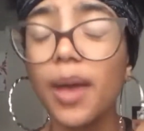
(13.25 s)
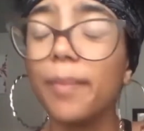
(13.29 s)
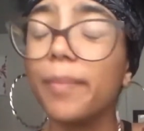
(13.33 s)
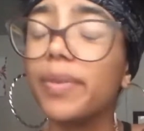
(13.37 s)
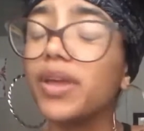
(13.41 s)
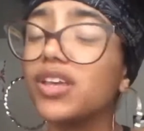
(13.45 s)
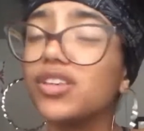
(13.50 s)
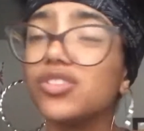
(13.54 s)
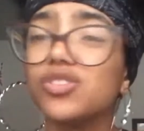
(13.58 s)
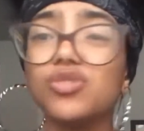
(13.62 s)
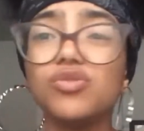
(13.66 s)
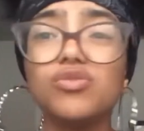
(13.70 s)

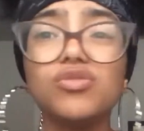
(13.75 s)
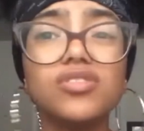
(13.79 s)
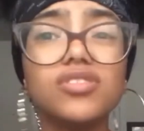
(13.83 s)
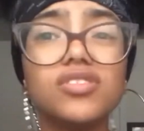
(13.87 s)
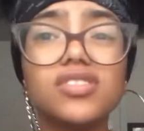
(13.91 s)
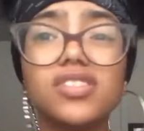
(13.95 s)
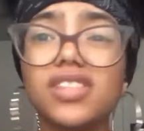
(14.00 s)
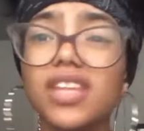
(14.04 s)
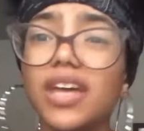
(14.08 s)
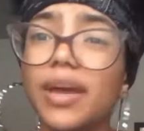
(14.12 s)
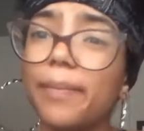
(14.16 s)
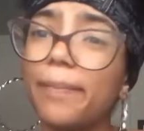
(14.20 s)
Because you
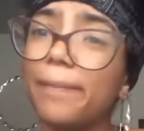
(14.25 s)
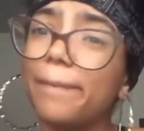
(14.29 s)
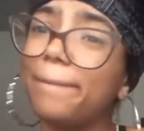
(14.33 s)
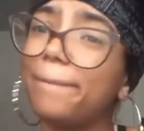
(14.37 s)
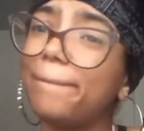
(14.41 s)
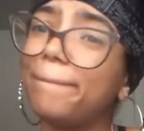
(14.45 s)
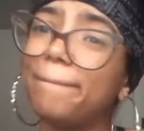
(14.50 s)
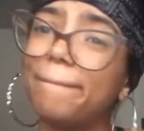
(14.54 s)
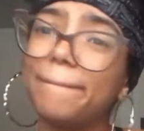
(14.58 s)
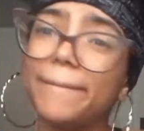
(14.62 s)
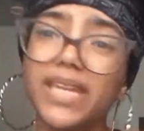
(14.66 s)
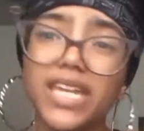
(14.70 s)
just that
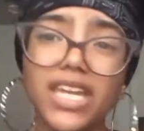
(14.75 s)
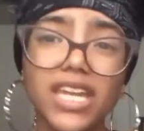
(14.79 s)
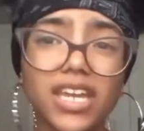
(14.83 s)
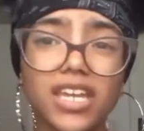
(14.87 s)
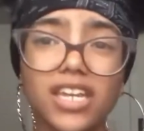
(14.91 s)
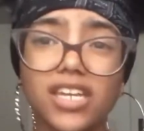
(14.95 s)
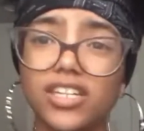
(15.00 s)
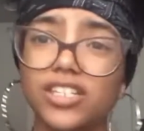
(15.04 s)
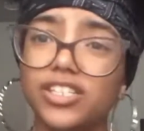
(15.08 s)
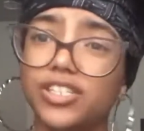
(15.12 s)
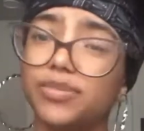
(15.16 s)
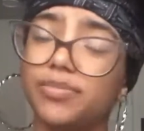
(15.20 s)

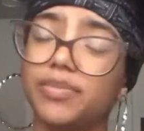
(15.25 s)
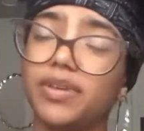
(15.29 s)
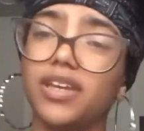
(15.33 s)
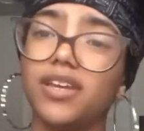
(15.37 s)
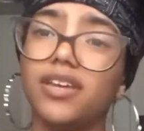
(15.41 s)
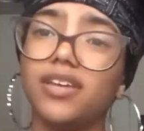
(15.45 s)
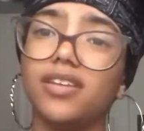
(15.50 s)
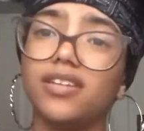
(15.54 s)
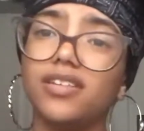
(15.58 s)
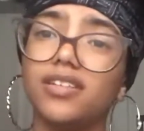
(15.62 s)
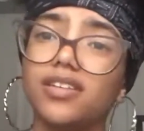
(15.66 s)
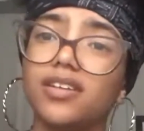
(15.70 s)
bitch,
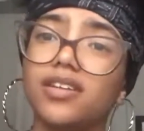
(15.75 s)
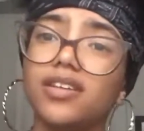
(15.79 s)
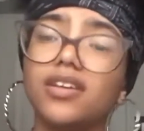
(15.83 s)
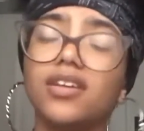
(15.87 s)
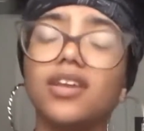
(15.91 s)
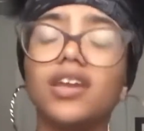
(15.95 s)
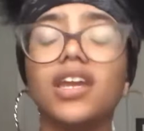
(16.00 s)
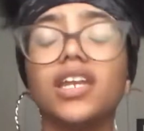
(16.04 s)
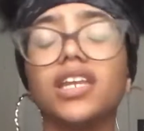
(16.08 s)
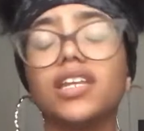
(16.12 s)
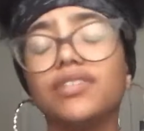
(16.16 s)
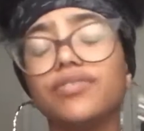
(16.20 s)
man.
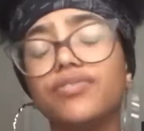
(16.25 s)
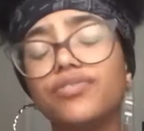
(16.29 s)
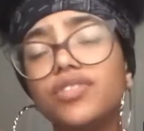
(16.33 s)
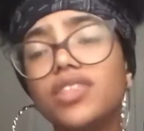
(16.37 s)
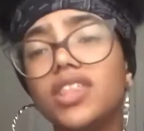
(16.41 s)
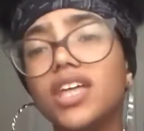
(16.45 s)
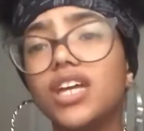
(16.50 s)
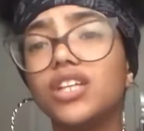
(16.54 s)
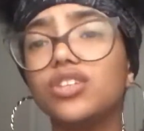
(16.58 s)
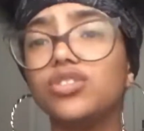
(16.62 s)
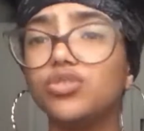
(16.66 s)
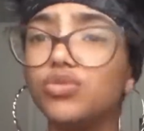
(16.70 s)
And if you're
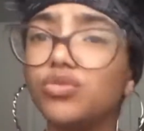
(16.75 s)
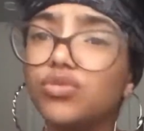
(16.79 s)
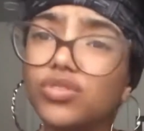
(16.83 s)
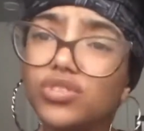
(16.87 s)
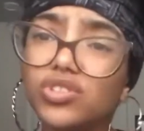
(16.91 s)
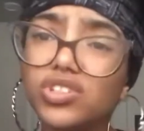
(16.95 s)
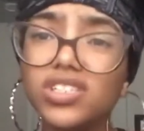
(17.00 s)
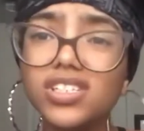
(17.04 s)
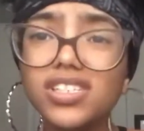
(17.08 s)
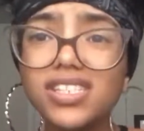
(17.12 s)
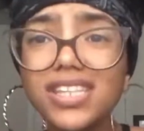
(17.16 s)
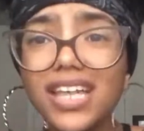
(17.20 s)
that dude,
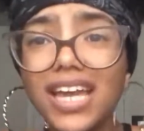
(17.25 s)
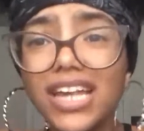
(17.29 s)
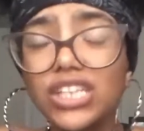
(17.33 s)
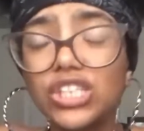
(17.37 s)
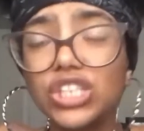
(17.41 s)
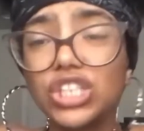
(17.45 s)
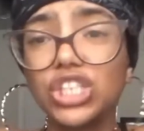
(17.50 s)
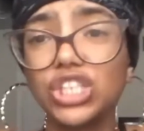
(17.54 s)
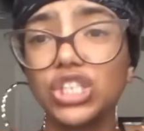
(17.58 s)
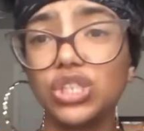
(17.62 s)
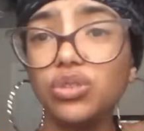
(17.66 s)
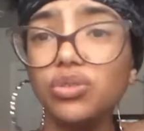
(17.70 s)
you just that
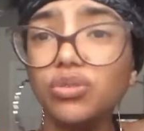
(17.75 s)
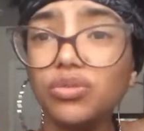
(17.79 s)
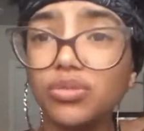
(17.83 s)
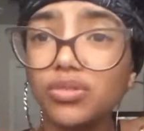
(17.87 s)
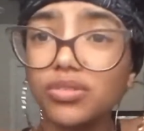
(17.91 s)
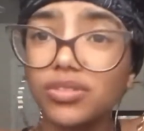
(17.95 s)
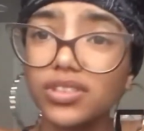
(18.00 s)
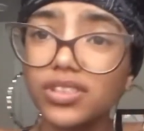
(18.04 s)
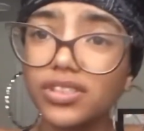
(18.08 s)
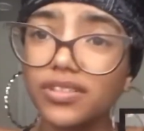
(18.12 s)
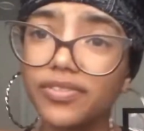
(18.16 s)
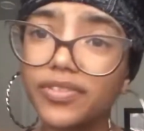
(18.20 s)

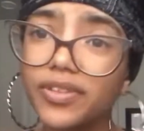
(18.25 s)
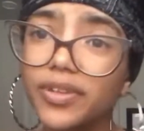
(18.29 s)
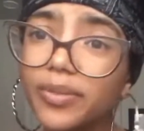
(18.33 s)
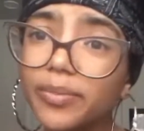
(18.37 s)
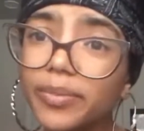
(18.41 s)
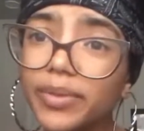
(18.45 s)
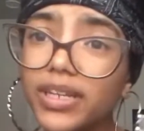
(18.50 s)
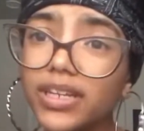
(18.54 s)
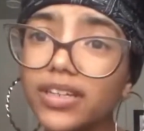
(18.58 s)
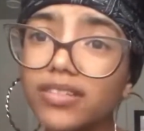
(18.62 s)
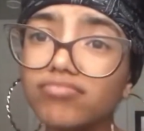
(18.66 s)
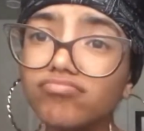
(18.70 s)
dude. You feel
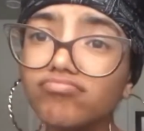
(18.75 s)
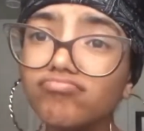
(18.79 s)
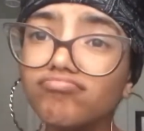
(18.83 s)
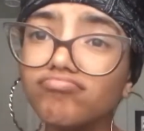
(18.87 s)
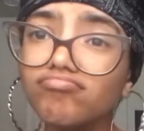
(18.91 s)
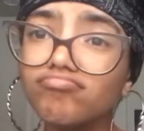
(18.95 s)
me?